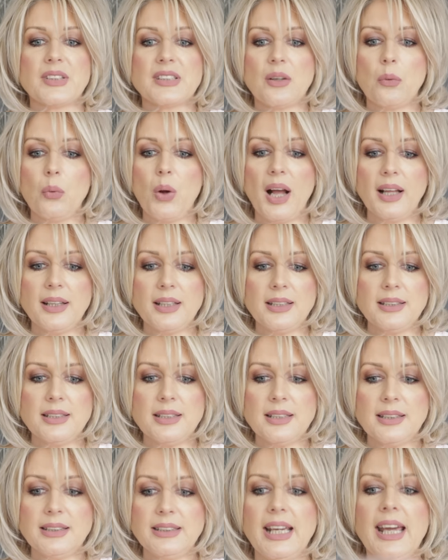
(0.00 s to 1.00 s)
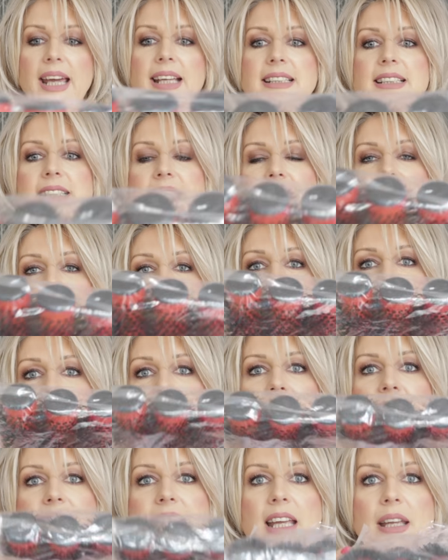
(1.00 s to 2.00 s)
So are they yes, they are
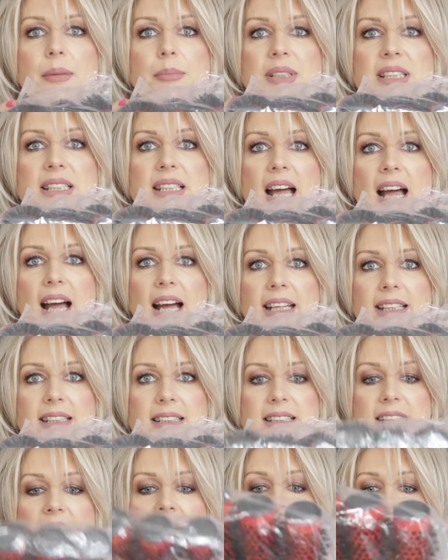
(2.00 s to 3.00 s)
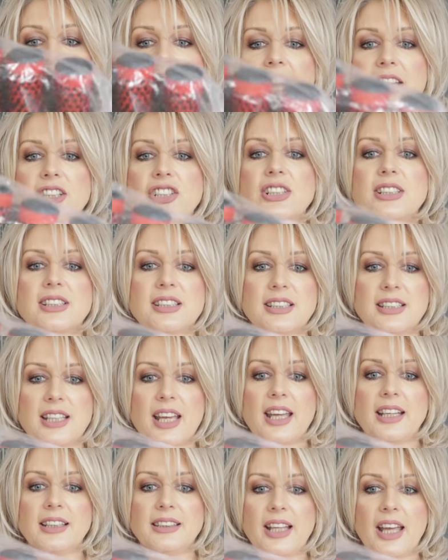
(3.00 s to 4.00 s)
the same size. I just
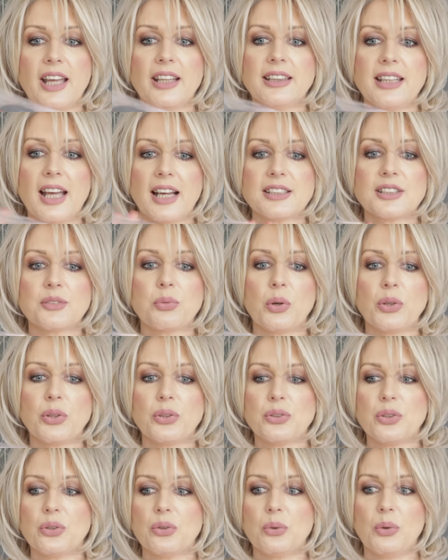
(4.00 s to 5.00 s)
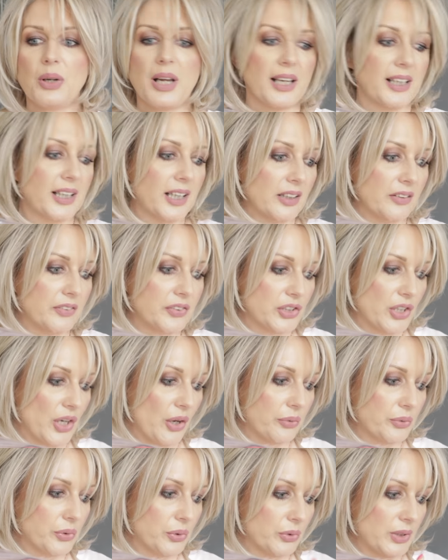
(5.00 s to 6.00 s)
think that that's what you do, like I've
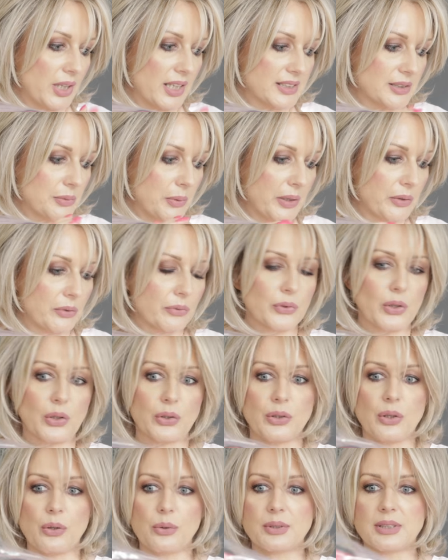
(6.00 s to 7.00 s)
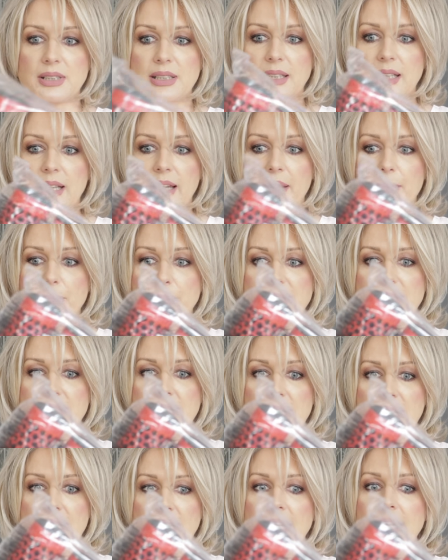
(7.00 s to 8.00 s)
shown you. That's why you've got those clips.
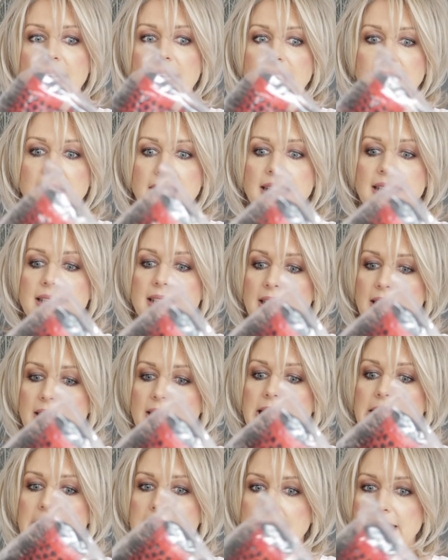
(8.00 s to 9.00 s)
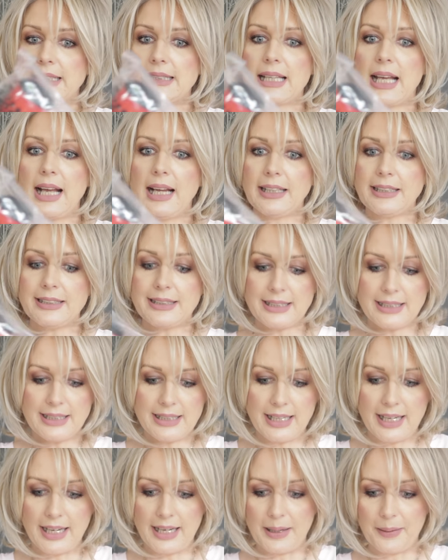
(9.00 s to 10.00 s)
That's a neat
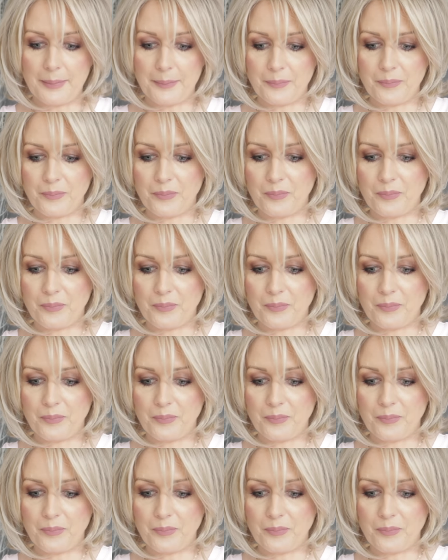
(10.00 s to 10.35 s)
idea.